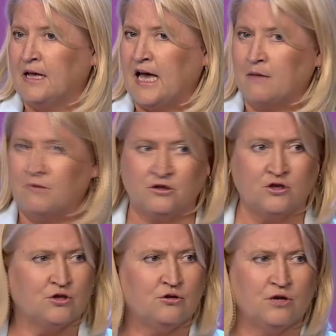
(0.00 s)
And I'm not
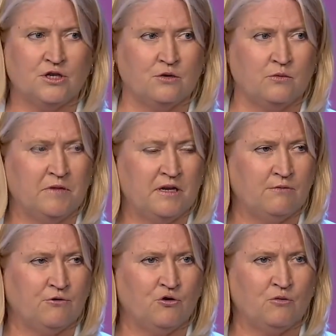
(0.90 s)
just talking to the women in
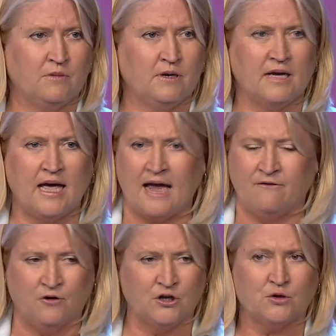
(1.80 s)
the room
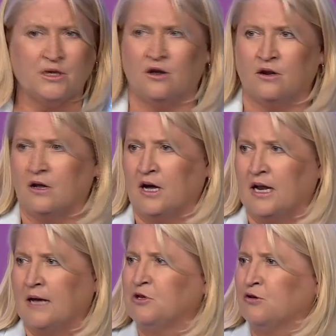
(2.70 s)
and virtually and
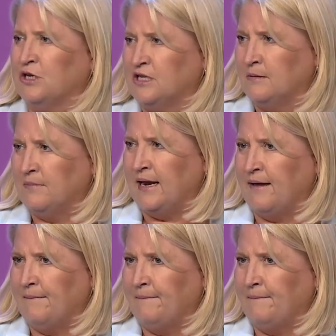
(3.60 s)
online, I'm talking to the men.